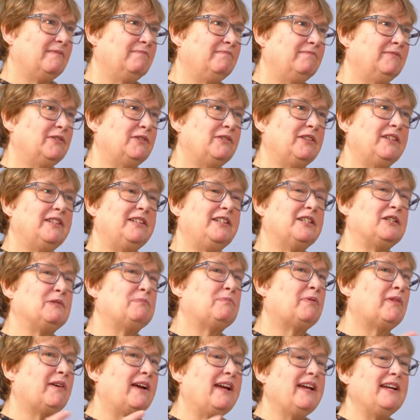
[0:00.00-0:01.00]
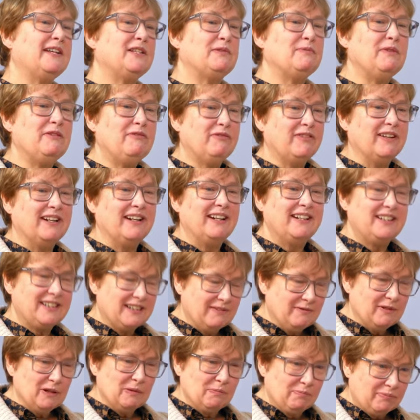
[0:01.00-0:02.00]
I'm going to just pray as we
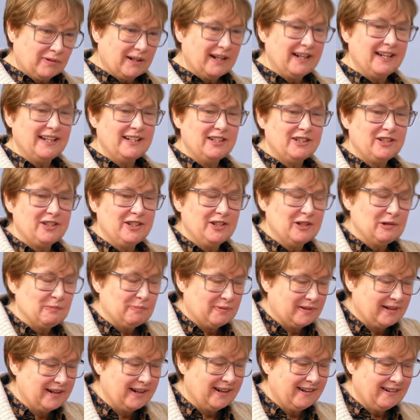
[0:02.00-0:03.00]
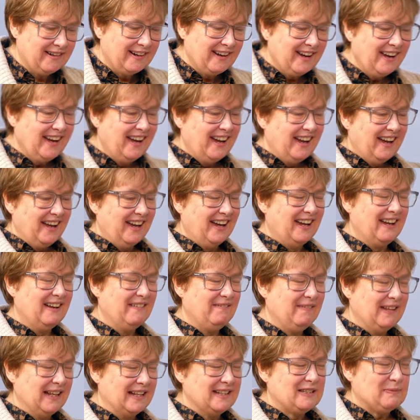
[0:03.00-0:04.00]
finish, and we'll pray into your prayer.
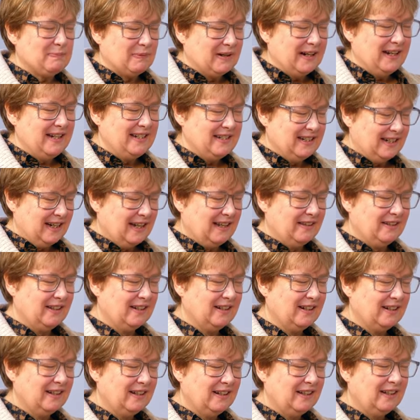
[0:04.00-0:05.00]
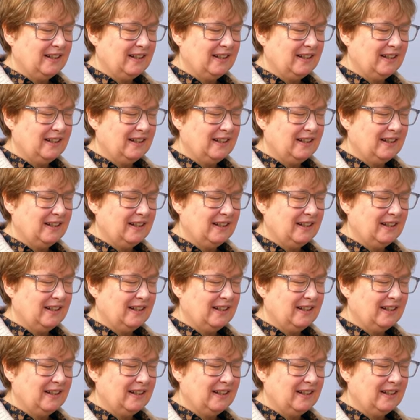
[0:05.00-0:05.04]
Um, let's pray together.